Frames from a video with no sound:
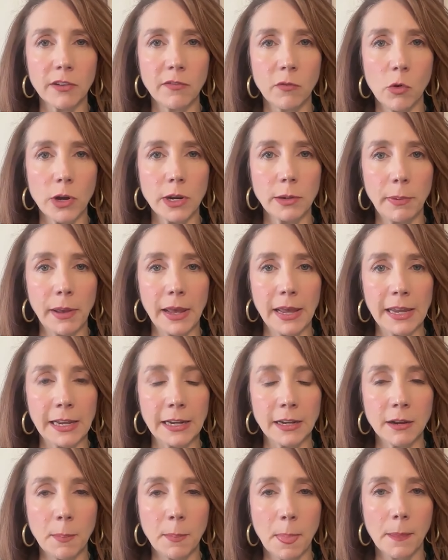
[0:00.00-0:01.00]
avoid
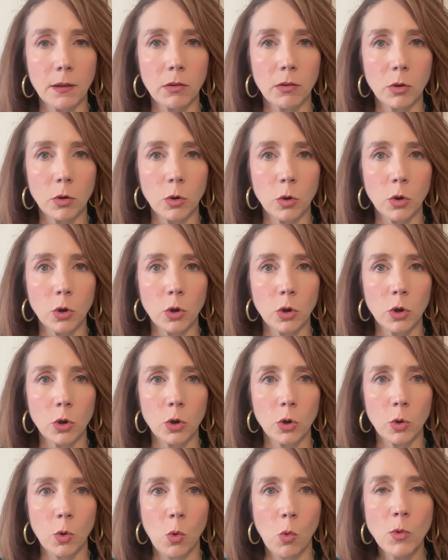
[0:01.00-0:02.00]
pain,
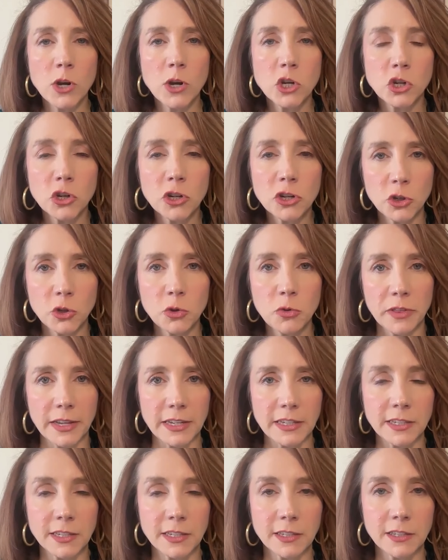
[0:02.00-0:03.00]
we should do
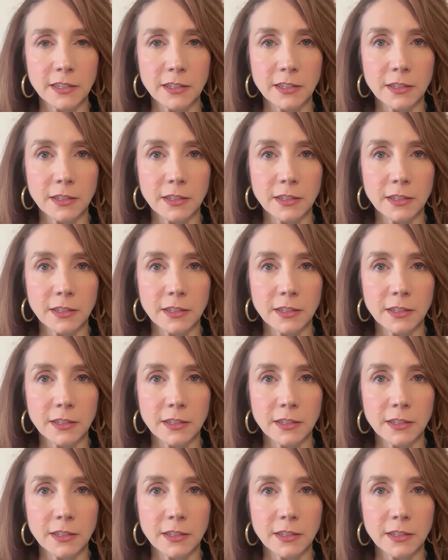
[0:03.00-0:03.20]
this.